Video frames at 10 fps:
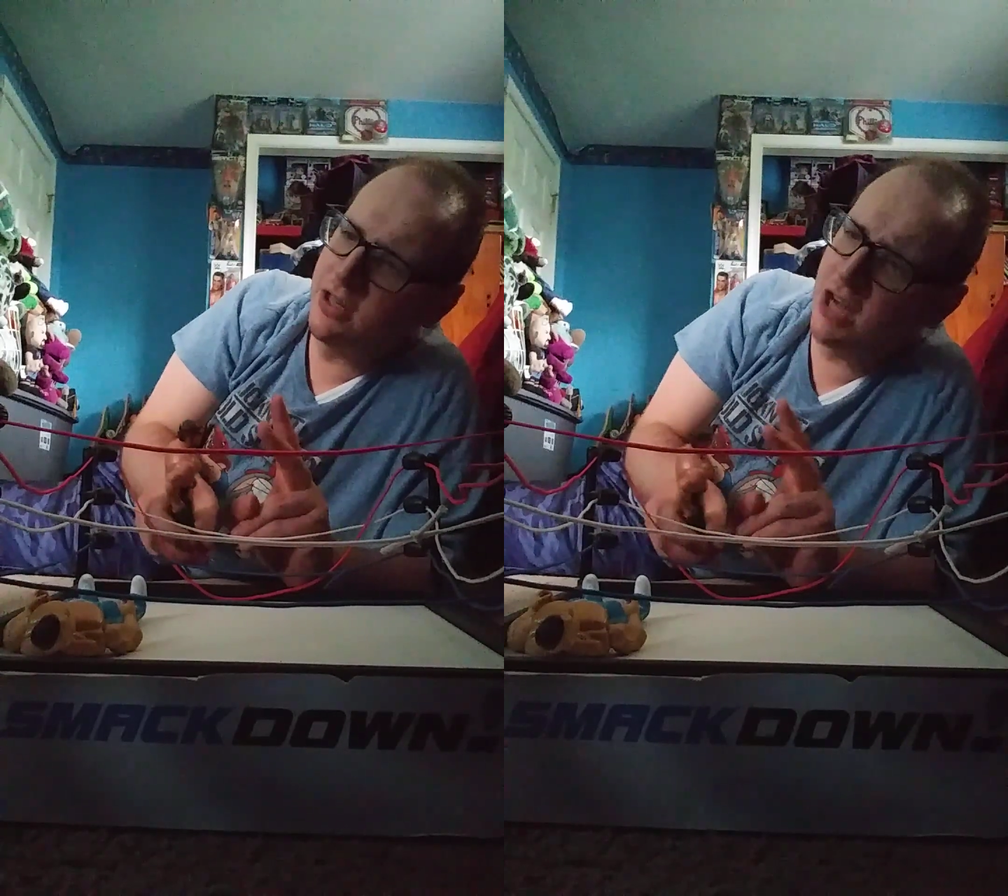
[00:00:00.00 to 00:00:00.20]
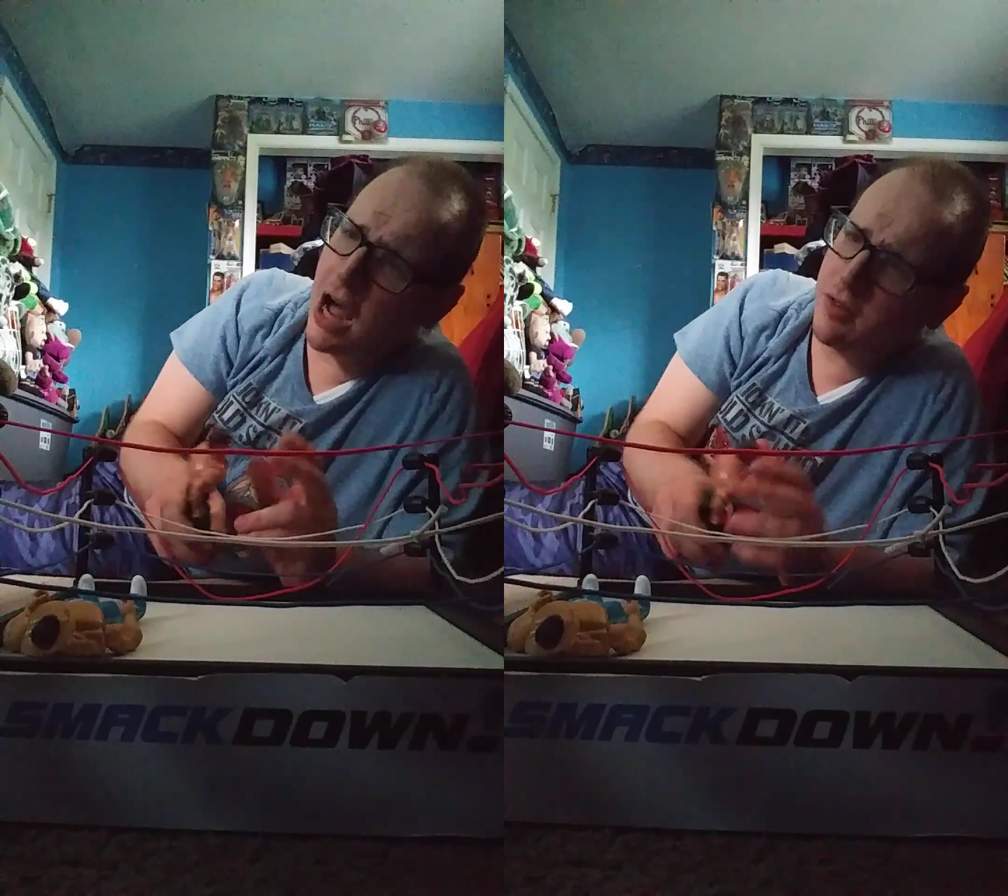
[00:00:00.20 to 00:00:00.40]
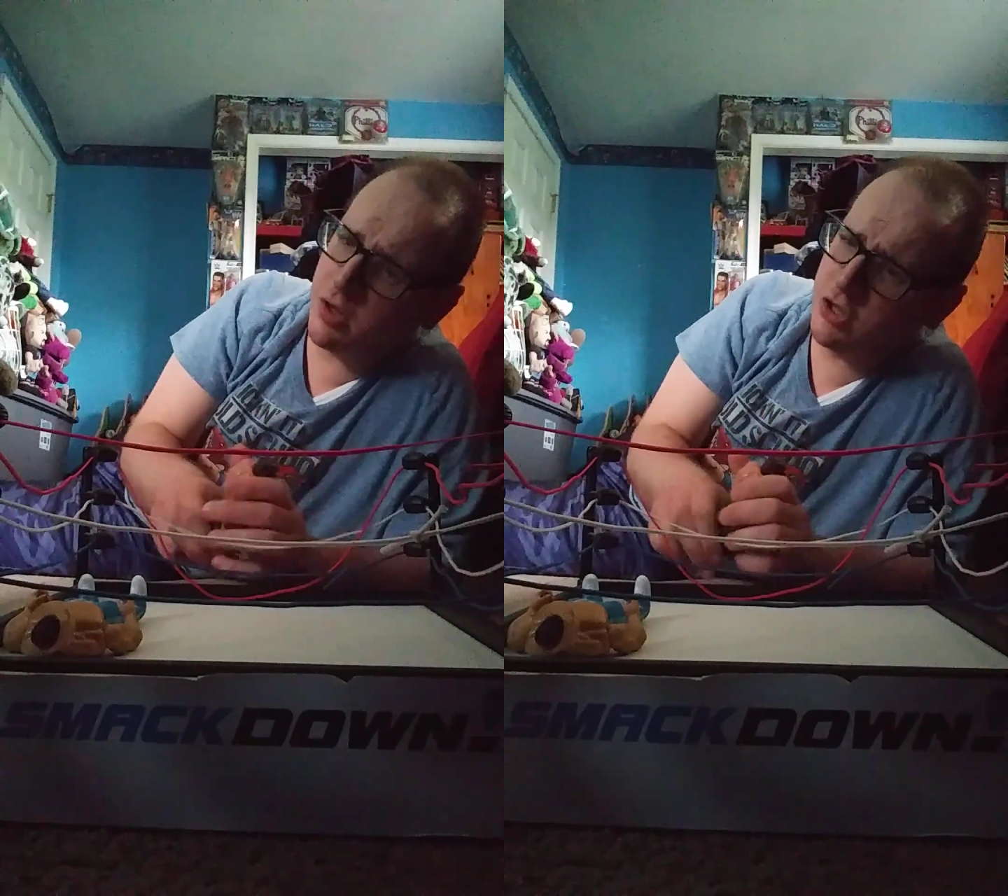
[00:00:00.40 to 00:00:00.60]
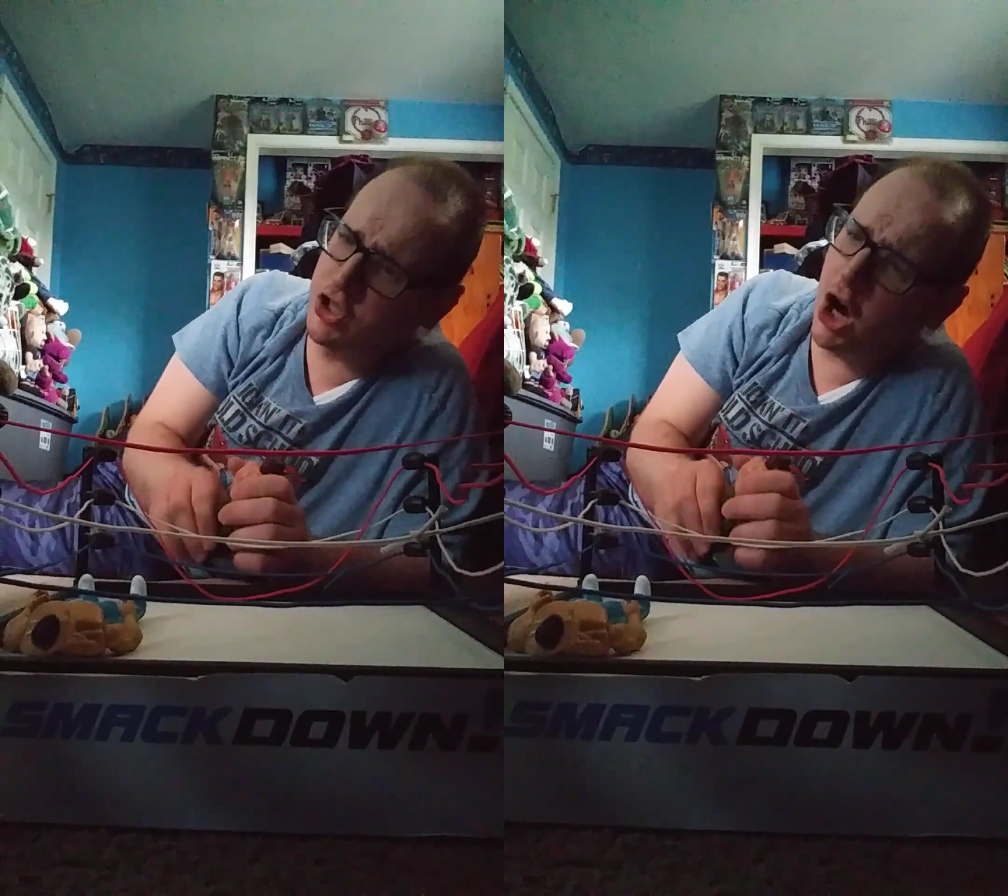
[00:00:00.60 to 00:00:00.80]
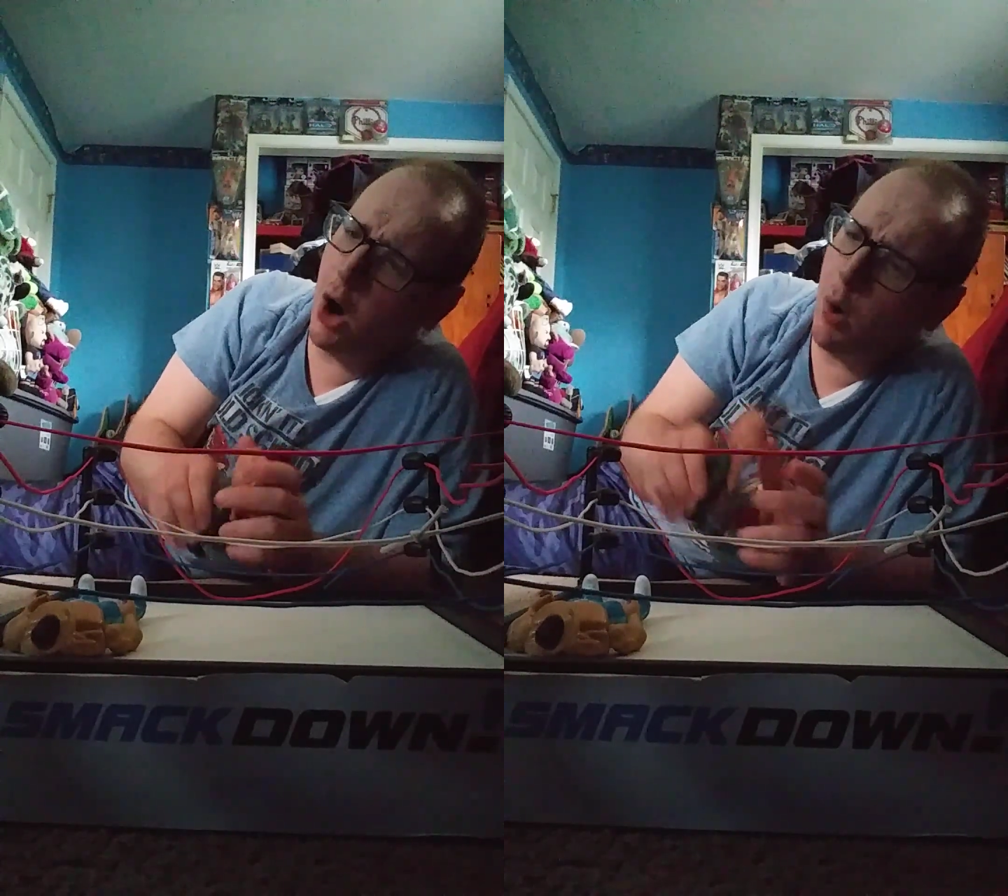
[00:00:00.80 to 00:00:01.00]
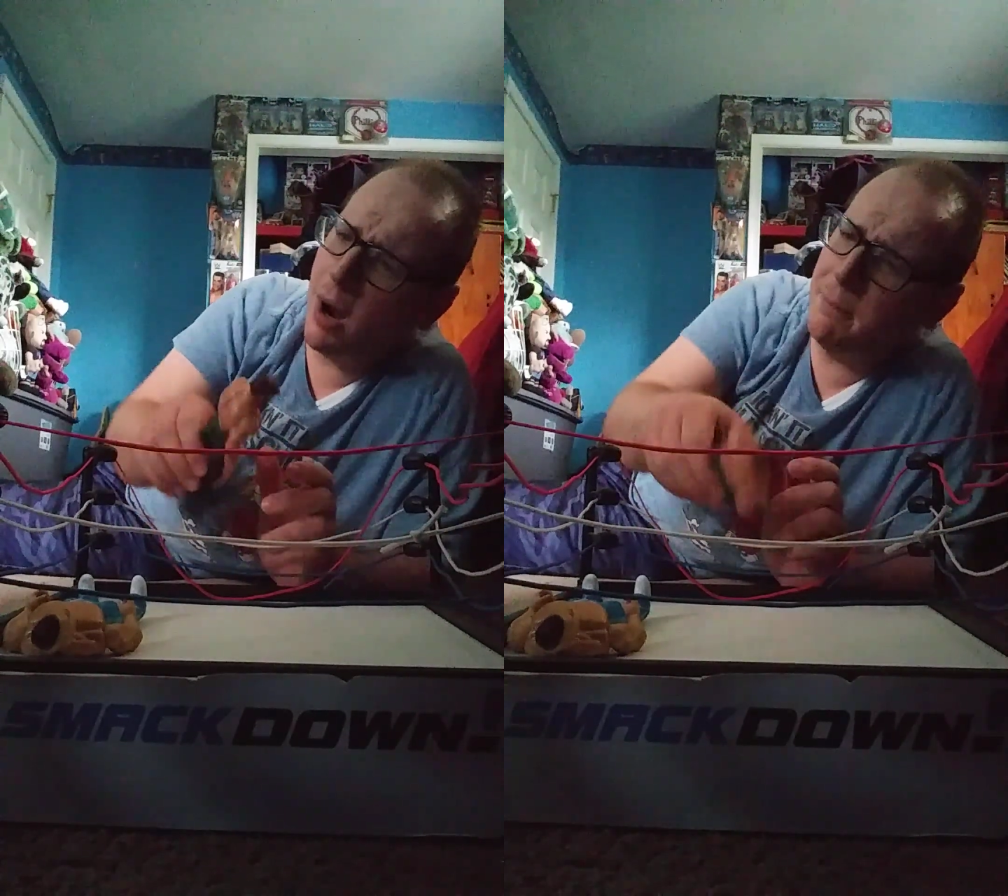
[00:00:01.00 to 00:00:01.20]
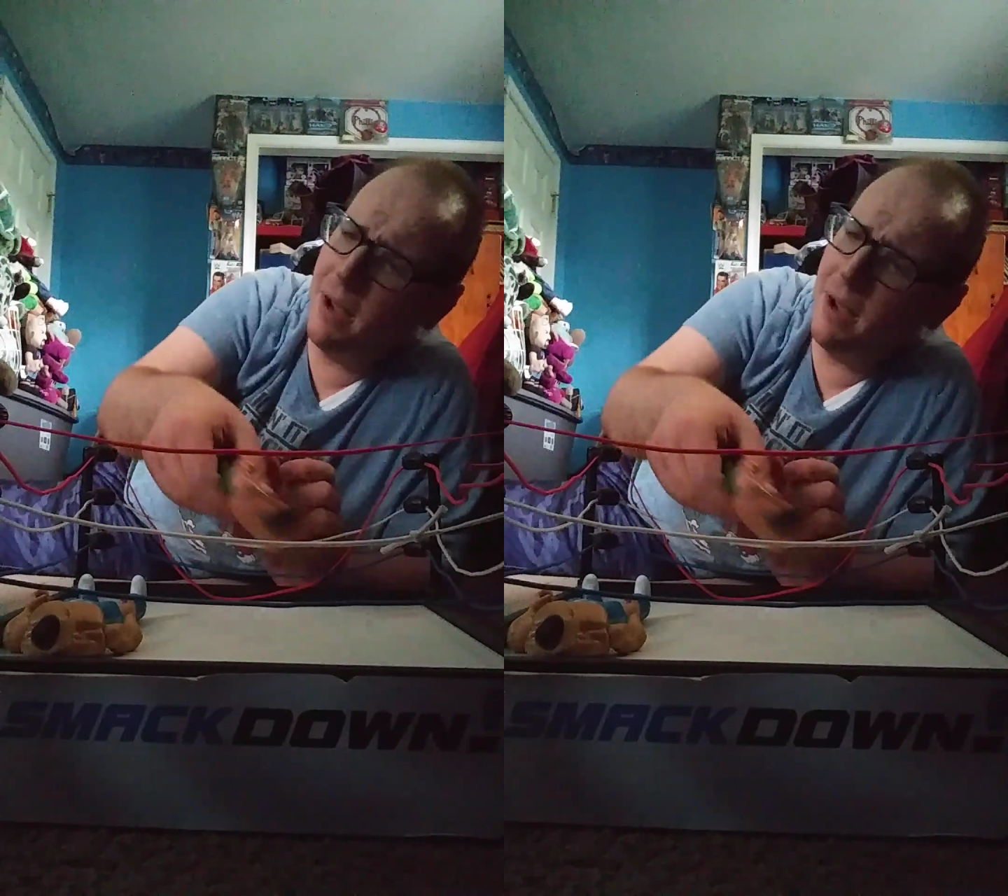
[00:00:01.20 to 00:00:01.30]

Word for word: got the show up